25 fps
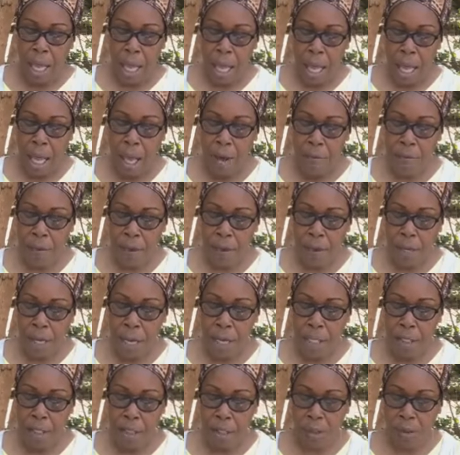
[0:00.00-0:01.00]
Have you
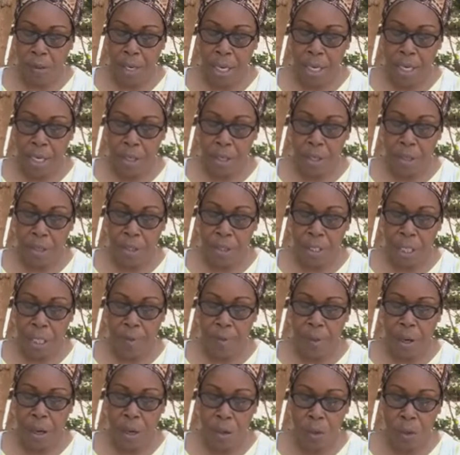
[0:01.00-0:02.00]
consecrated
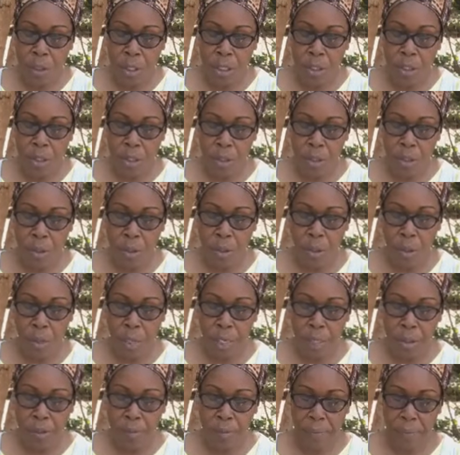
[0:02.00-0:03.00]
yourself wholly to the
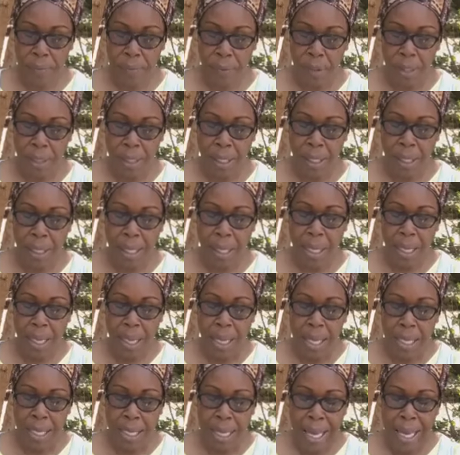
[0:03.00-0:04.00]
Lord?
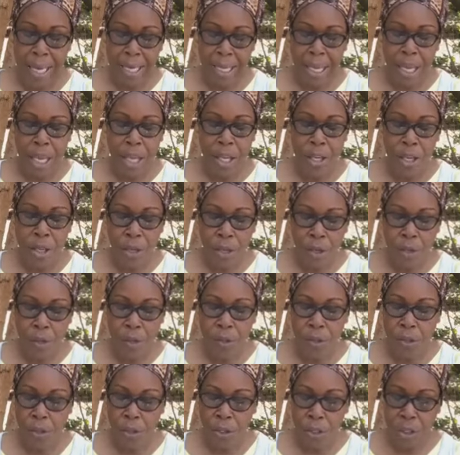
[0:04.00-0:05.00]
Can he
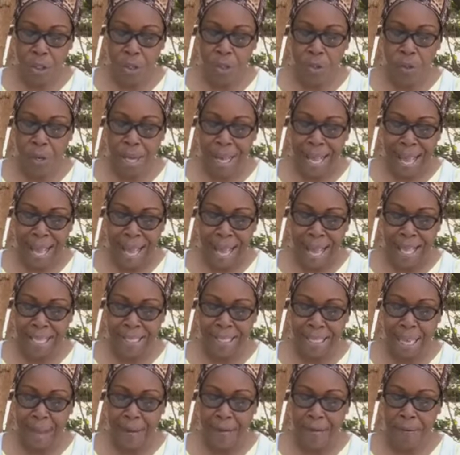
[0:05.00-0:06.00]
use you
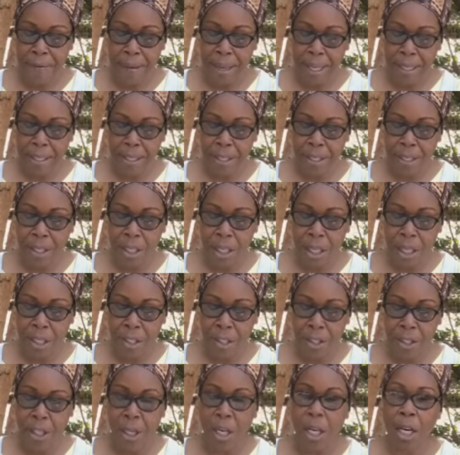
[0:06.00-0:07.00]
as a vessel
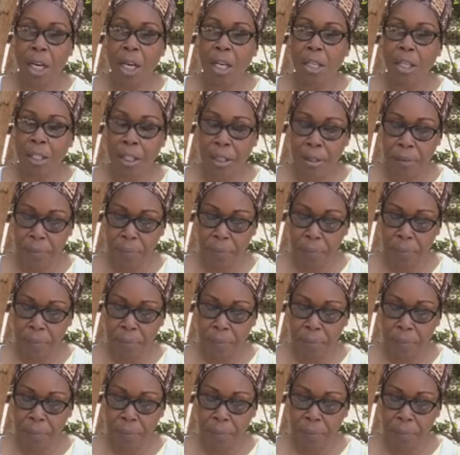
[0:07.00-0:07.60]
unto honor?